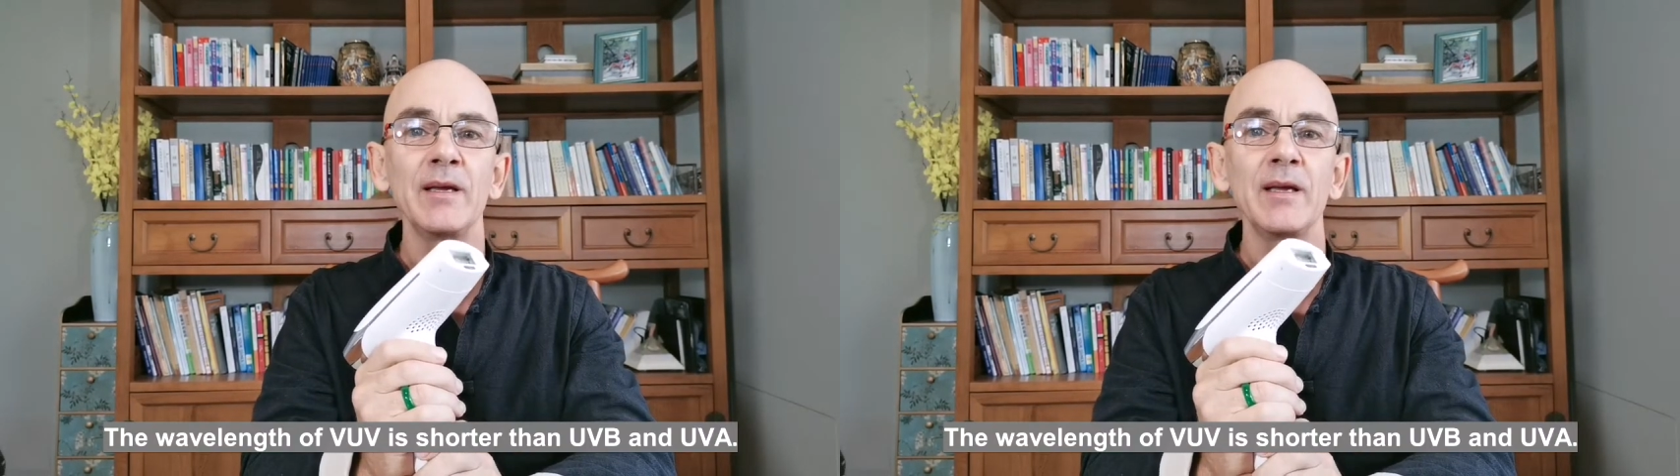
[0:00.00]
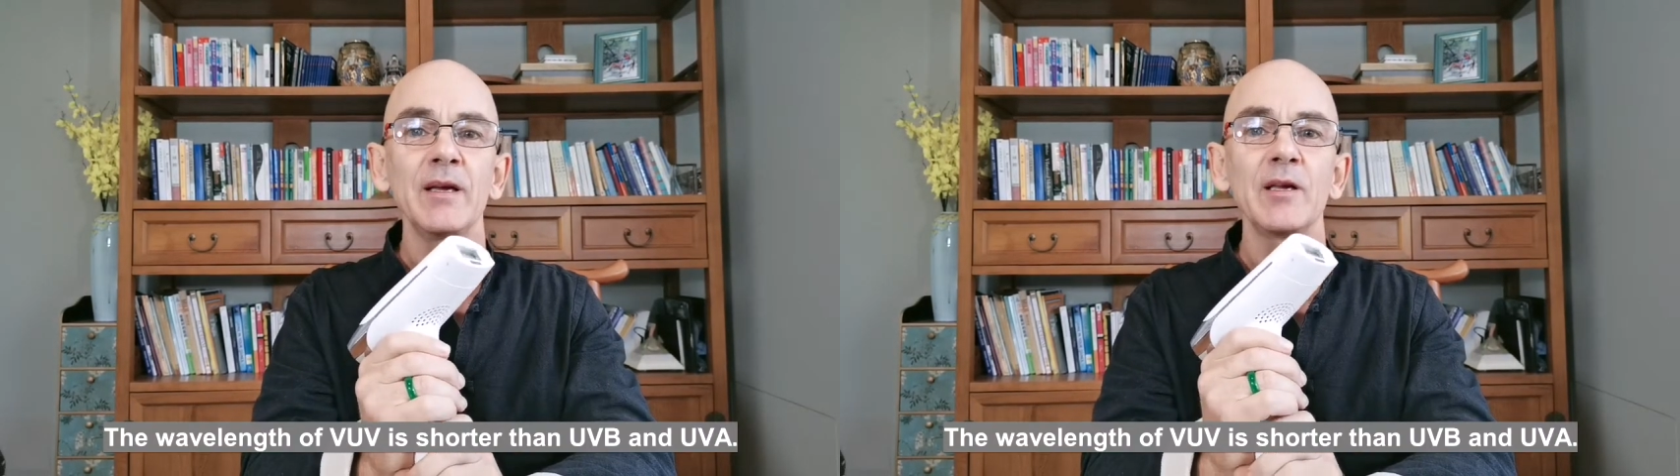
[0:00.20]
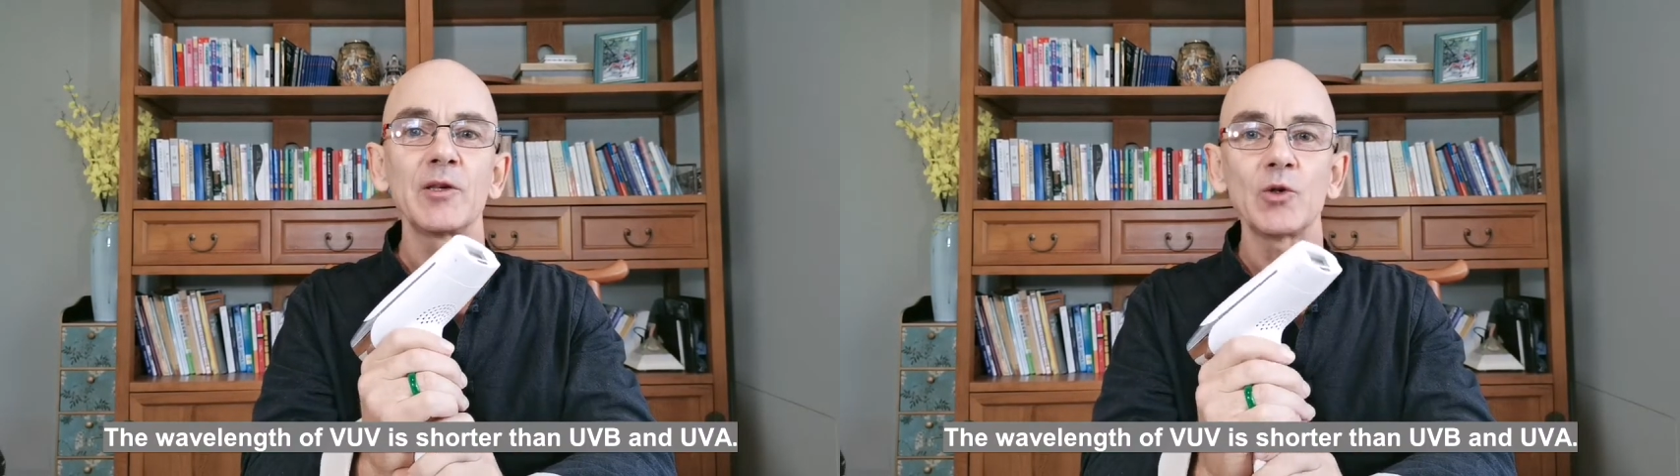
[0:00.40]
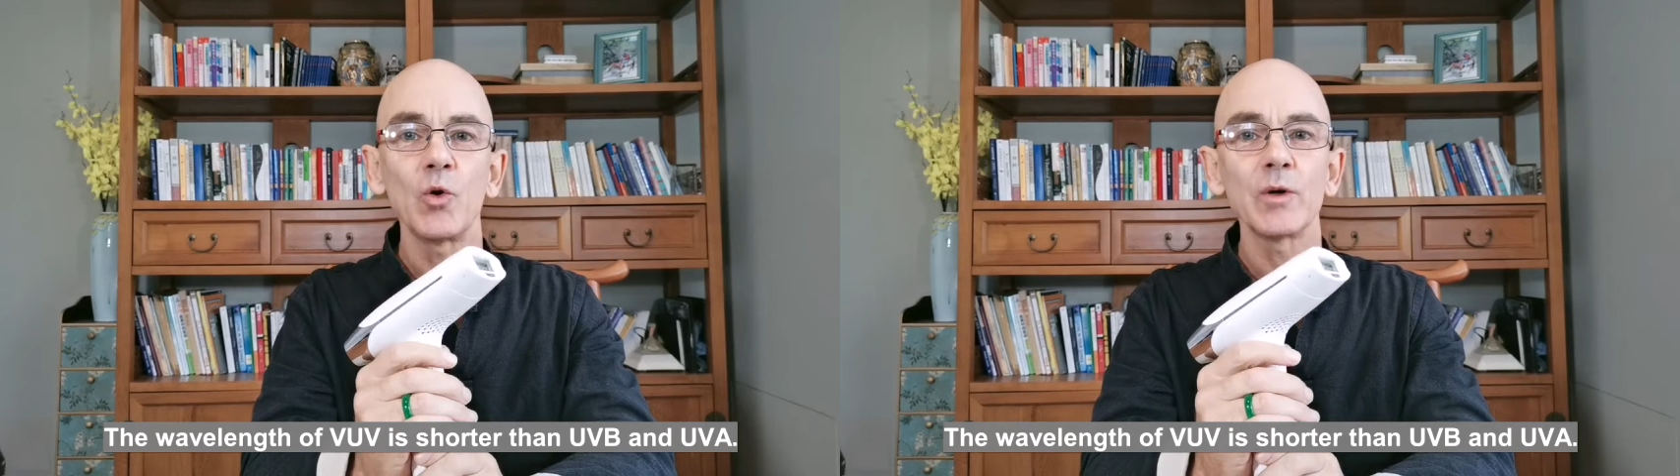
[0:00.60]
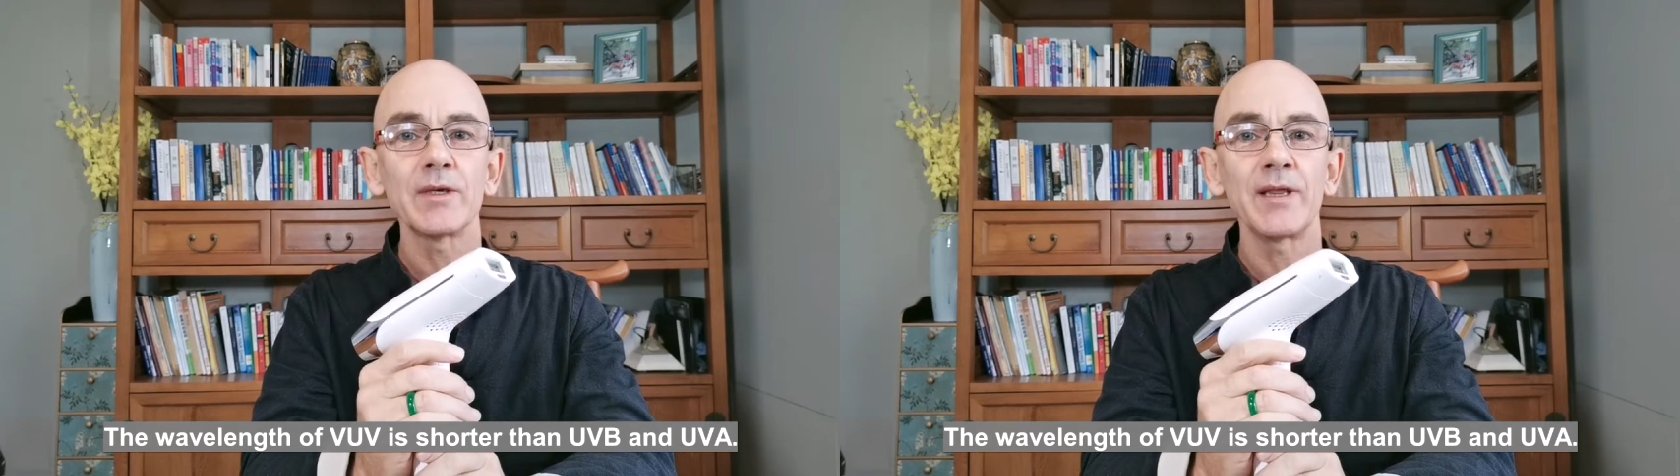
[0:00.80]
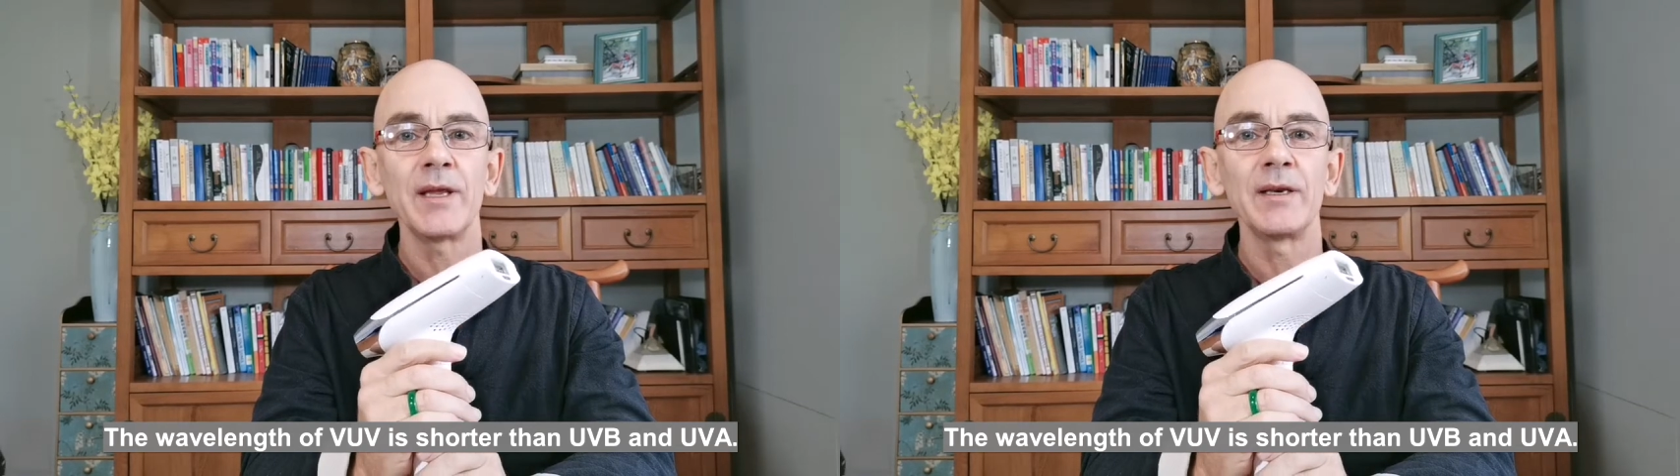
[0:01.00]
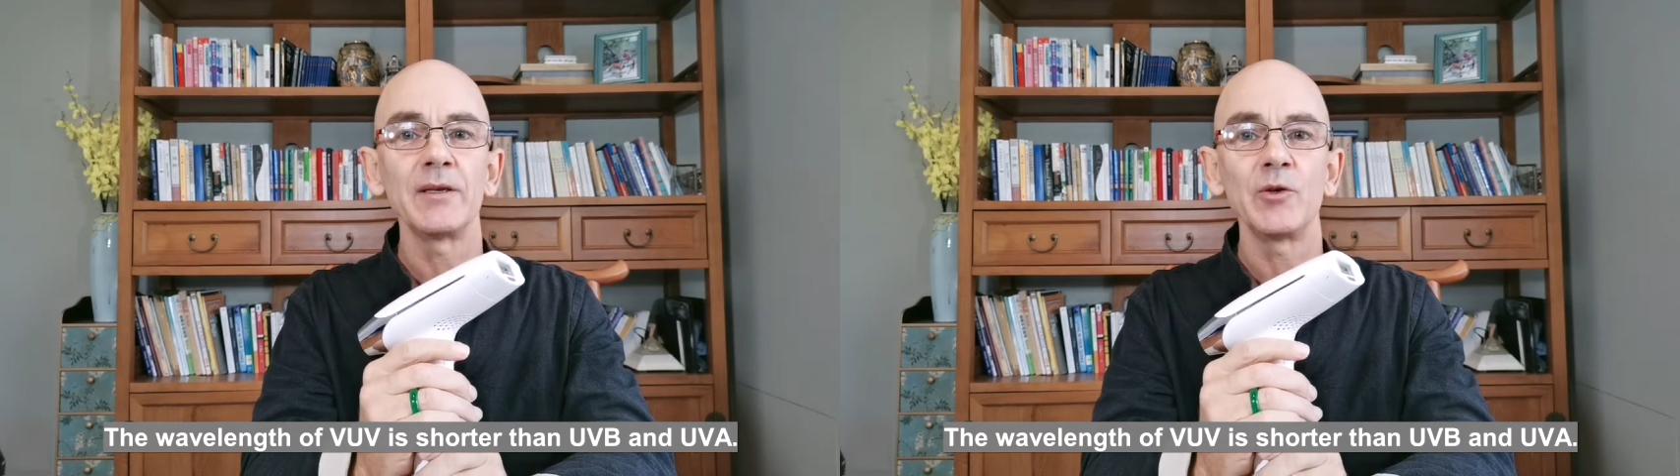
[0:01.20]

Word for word: is shorter than U